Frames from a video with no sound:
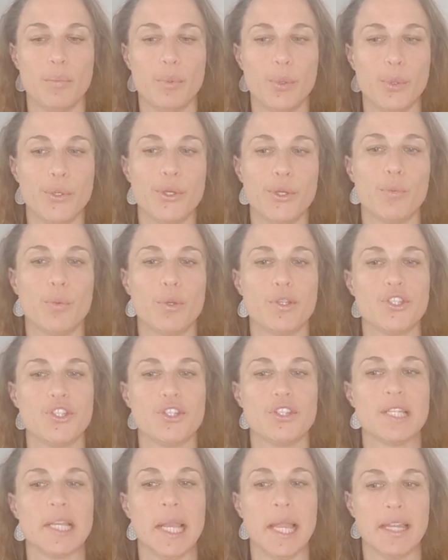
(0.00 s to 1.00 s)
Pluto wants
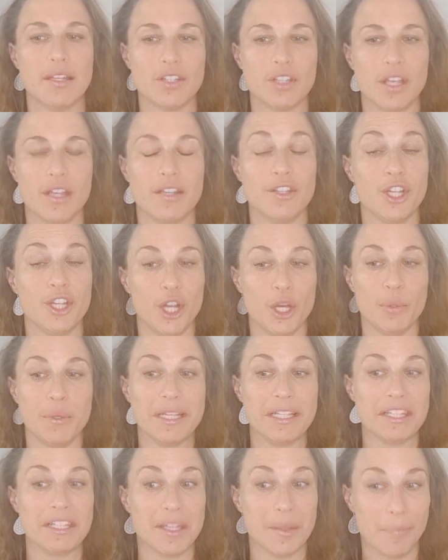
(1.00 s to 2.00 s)
you to let, you know,
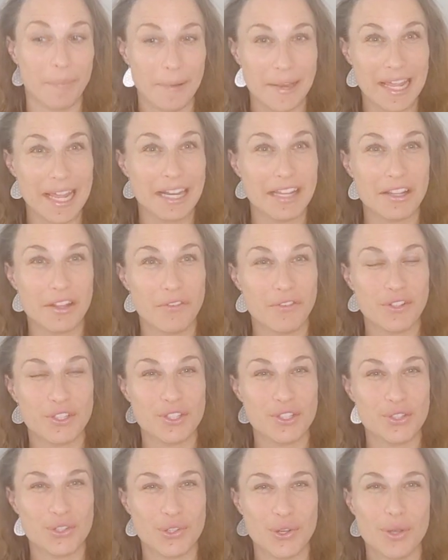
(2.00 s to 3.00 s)
it's the planet of
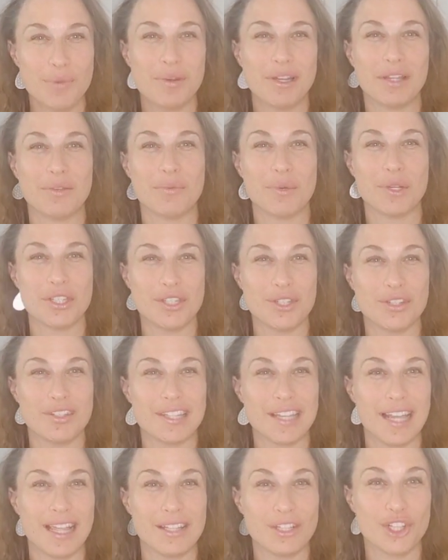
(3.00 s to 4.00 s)
control, but it wants you
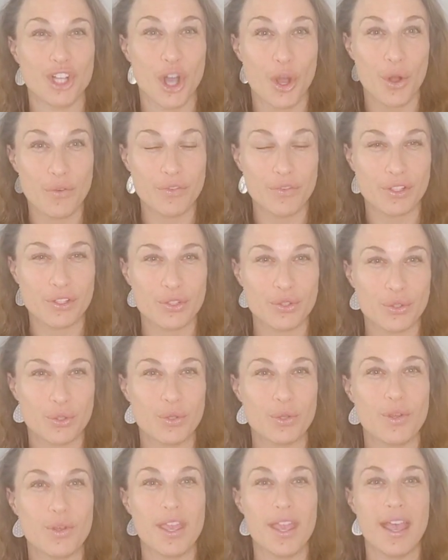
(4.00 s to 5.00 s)
to let go of
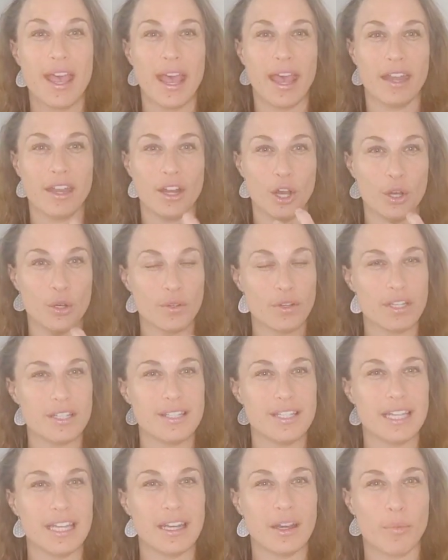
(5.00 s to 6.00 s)
control and own
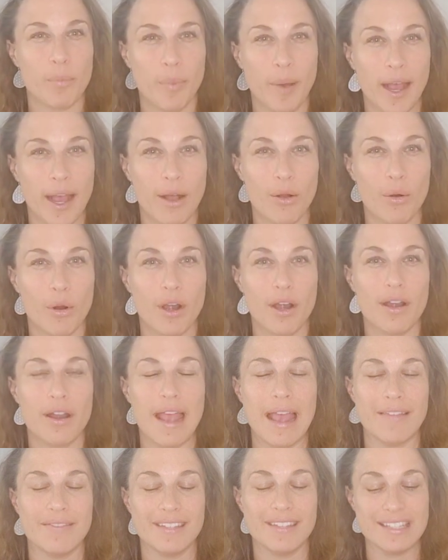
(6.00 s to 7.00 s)
this inner power
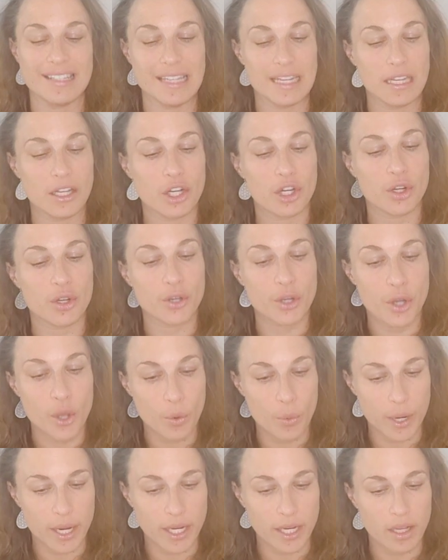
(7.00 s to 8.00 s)
and this inner
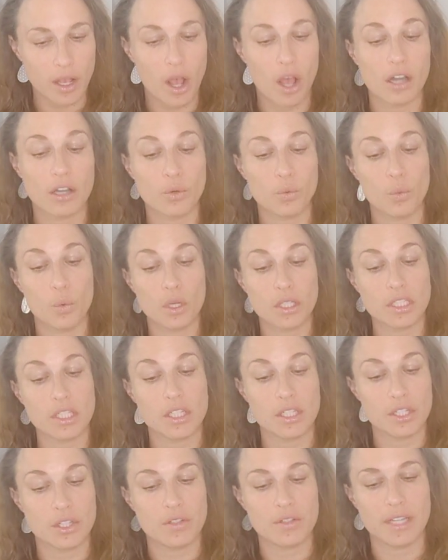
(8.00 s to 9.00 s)
knowing on what
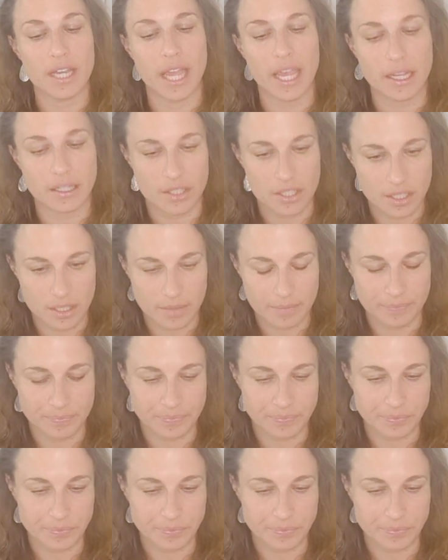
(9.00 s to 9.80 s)
to do next.